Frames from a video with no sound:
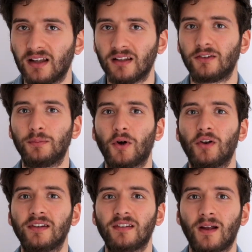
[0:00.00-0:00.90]
Uh, to be
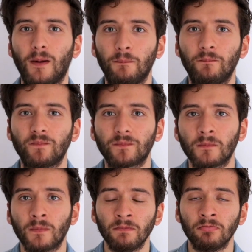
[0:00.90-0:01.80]
honest, I'm,
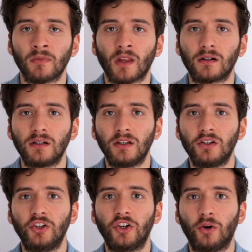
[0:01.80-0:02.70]

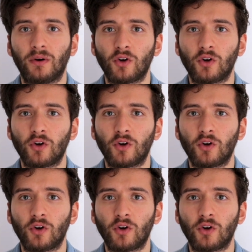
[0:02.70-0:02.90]
you know,